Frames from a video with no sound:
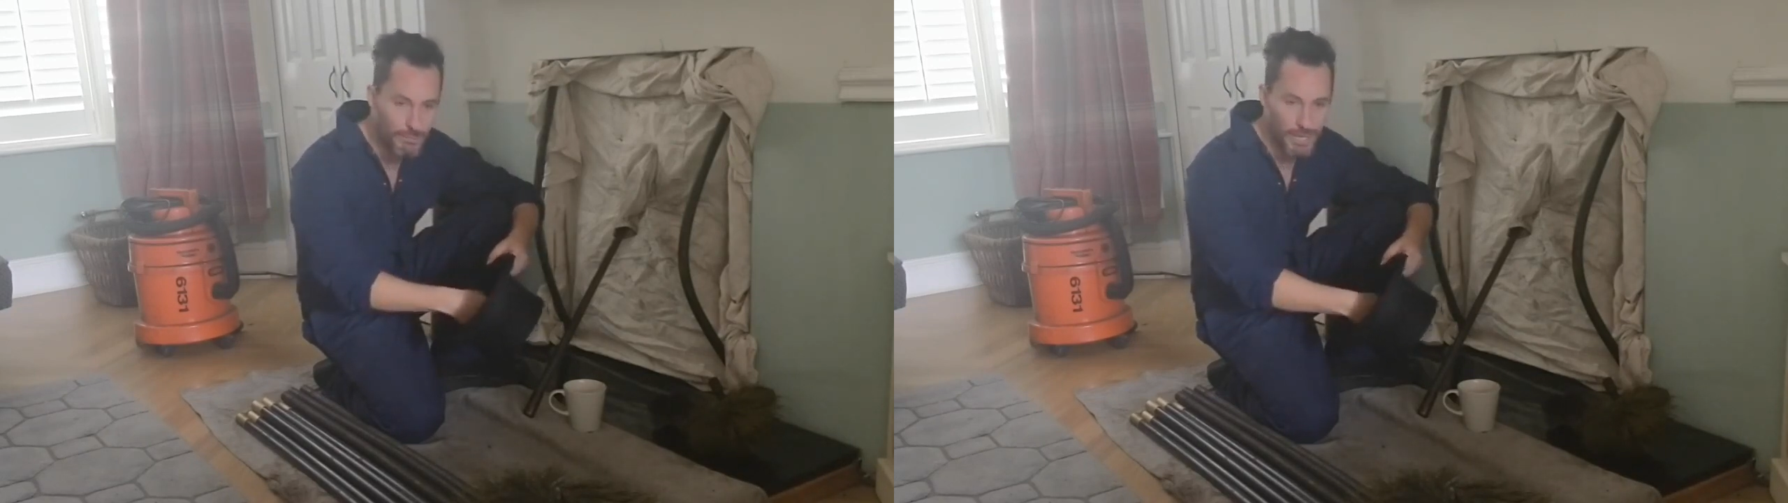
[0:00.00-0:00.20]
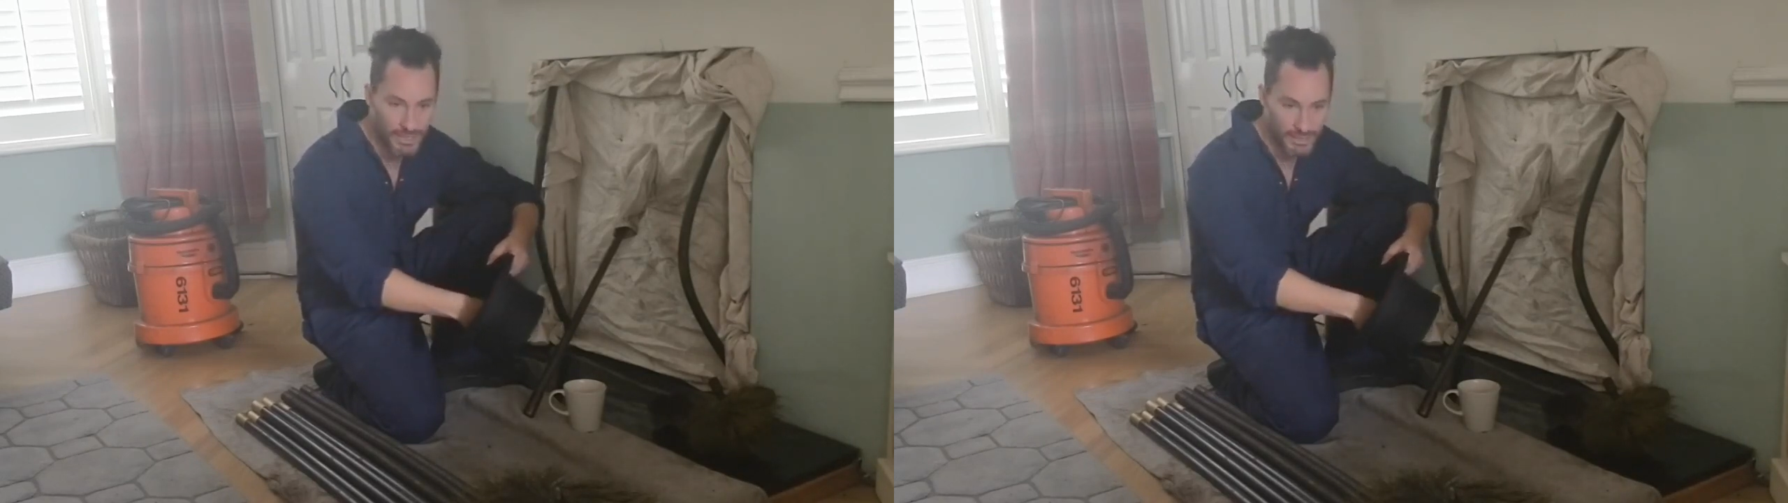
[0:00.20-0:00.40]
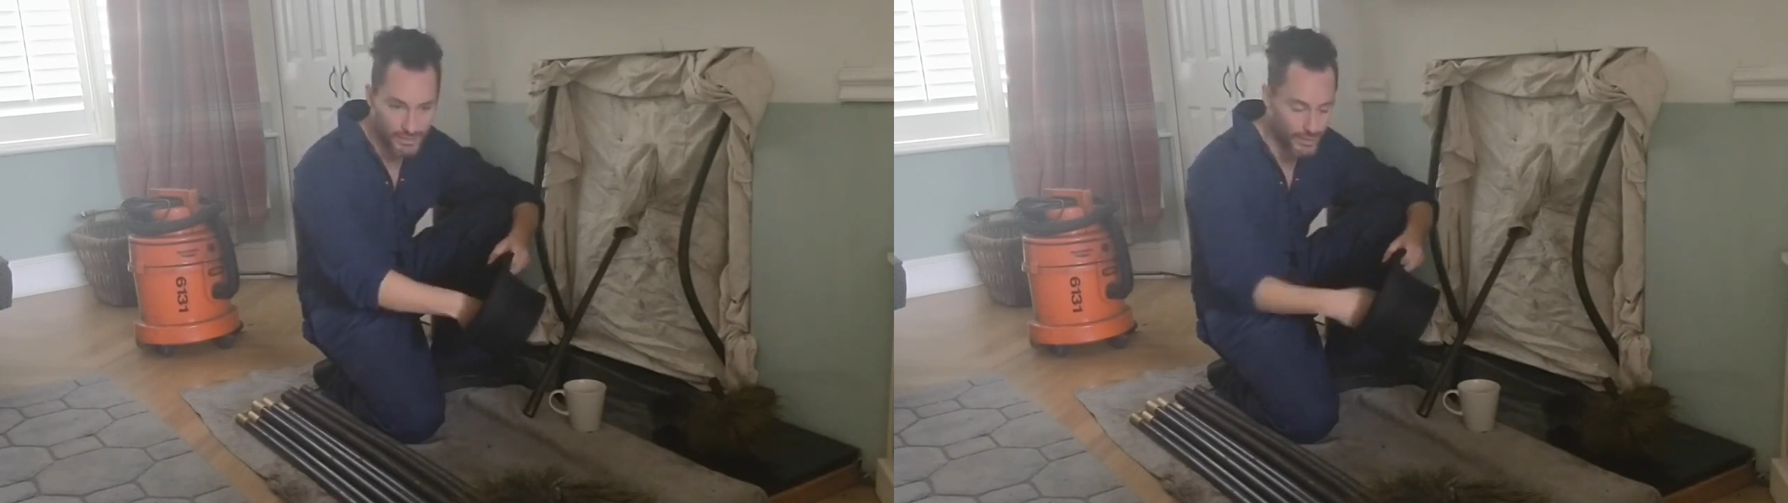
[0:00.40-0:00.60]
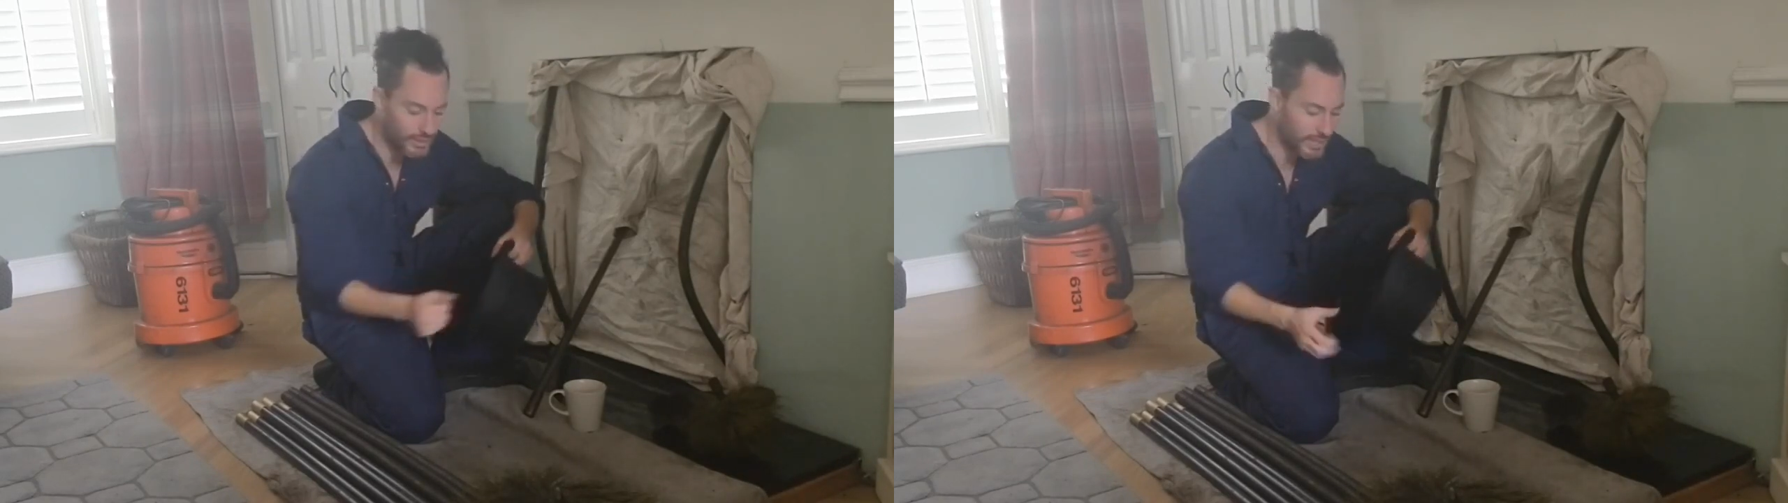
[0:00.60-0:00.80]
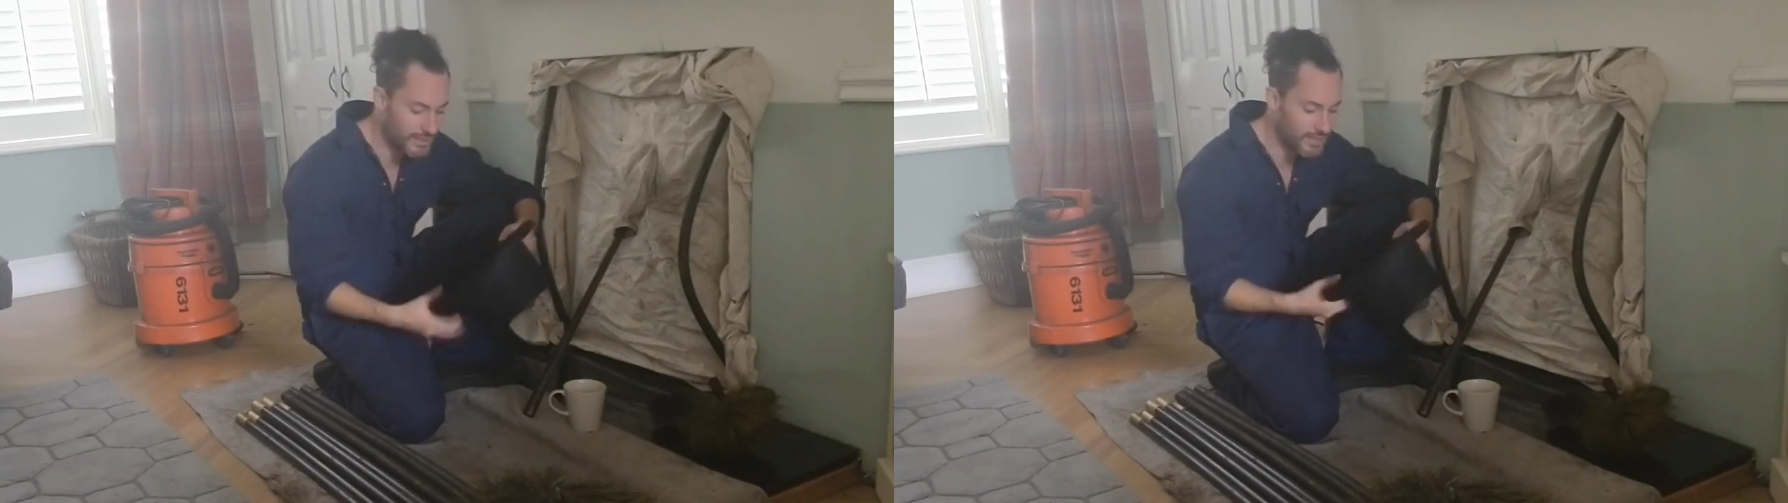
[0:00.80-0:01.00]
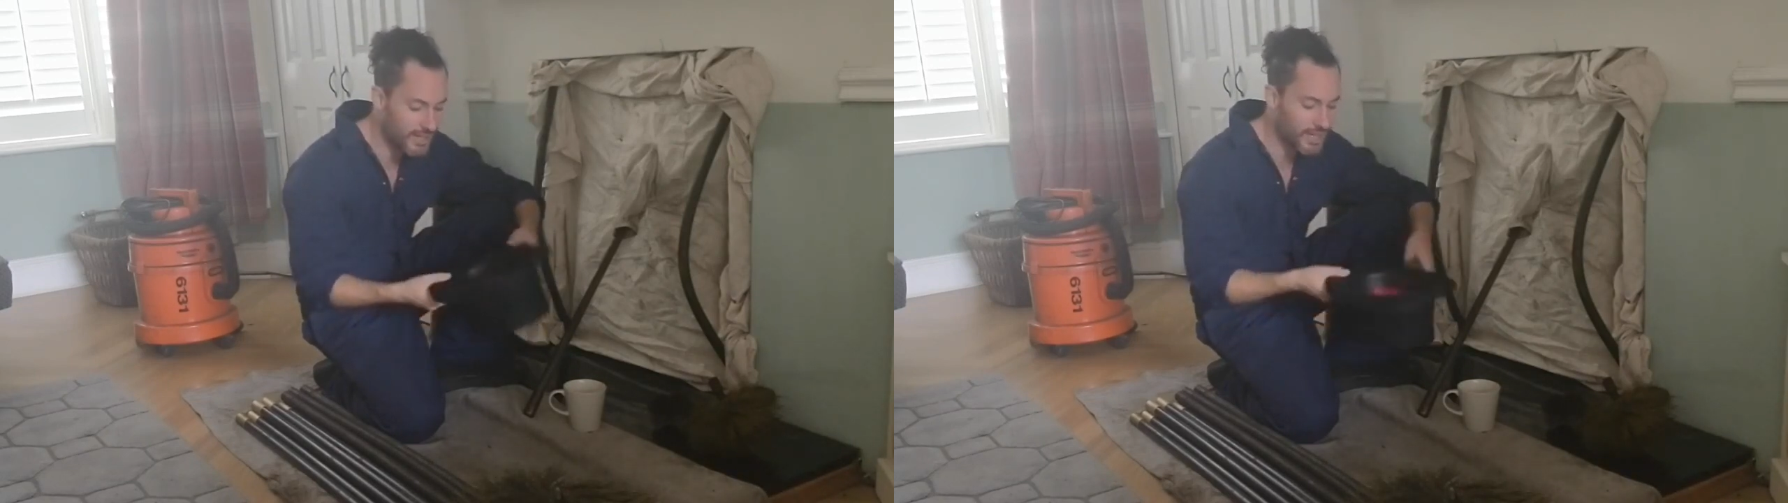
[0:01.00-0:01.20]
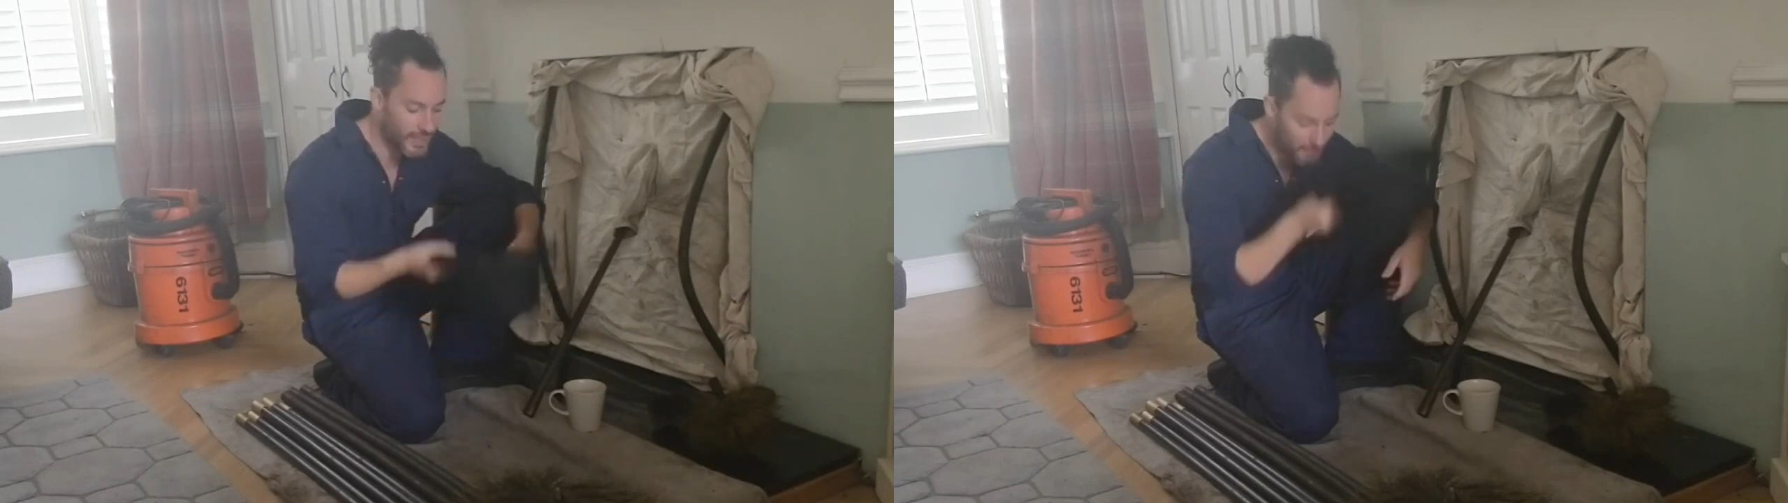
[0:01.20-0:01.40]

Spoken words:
money inside there, tuck it